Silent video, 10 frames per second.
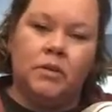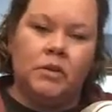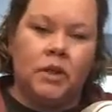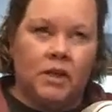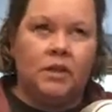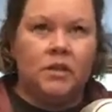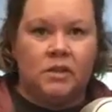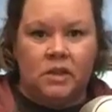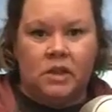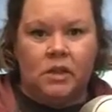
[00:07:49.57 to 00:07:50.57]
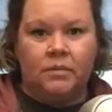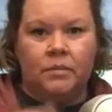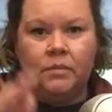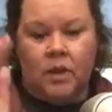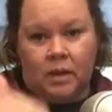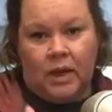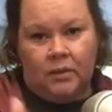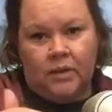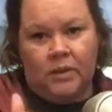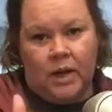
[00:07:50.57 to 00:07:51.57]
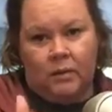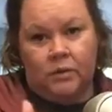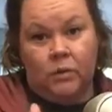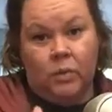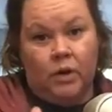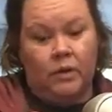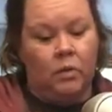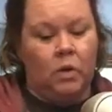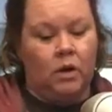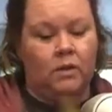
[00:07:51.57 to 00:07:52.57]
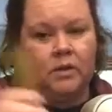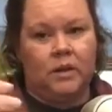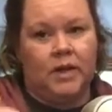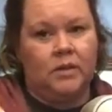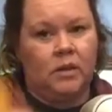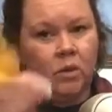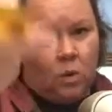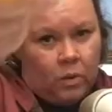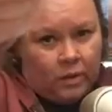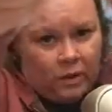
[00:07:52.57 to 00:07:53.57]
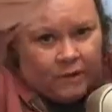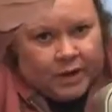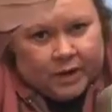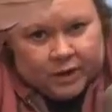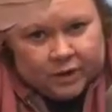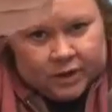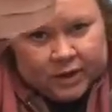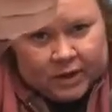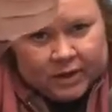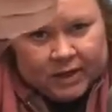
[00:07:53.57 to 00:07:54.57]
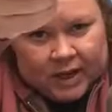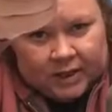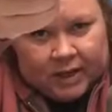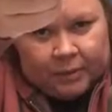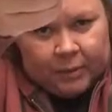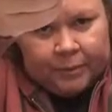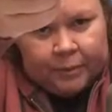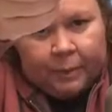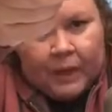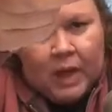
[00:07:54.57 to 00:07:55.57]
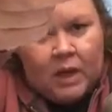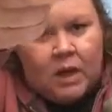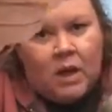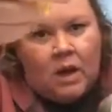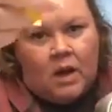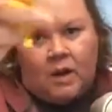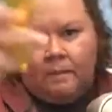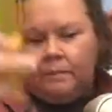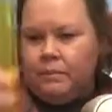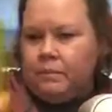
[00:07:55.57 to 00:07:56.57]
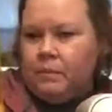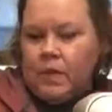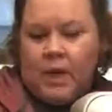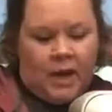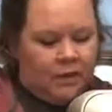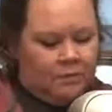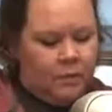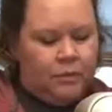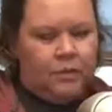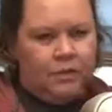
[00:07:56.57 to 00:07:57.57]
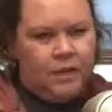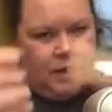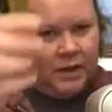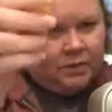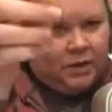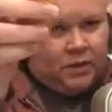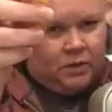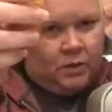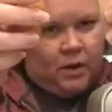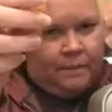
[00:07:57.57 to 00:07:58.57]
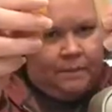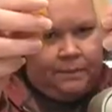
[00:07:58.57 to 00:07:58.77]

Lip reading: You cut the seam allowance down to where you want. So that's 1/4 inch is that lip. I have both of these items in the store.